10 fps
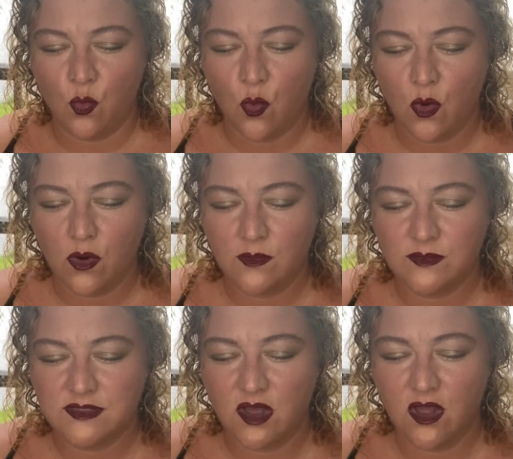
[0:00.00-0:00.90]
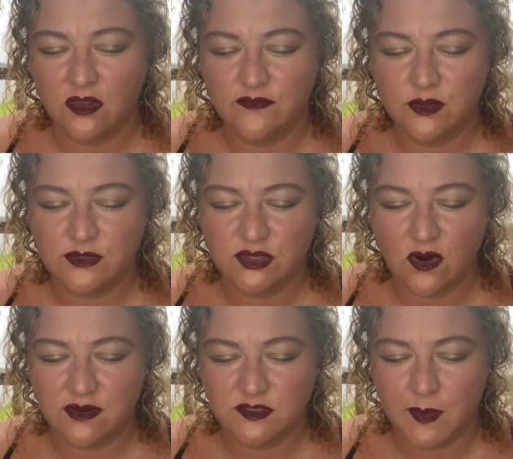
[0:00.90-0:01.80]
warms all of those
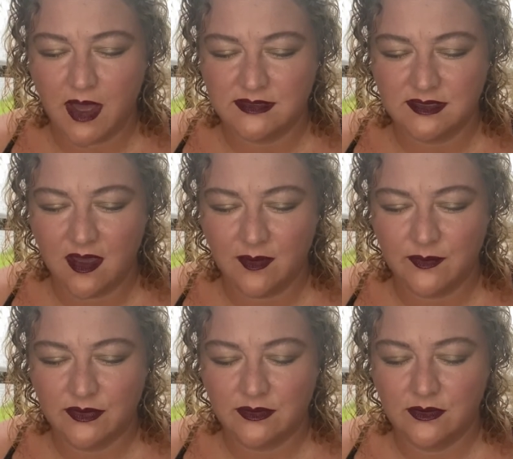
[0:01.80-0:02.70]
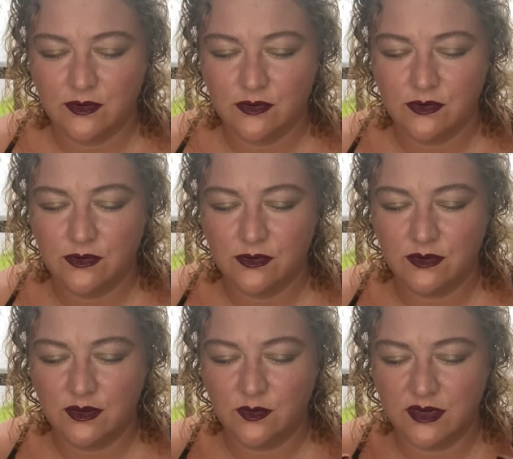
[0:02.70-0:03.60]
dark spots up.
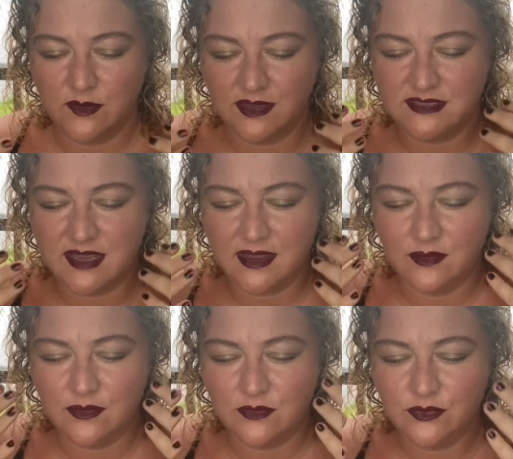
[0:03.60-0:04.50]
Then when you exhale,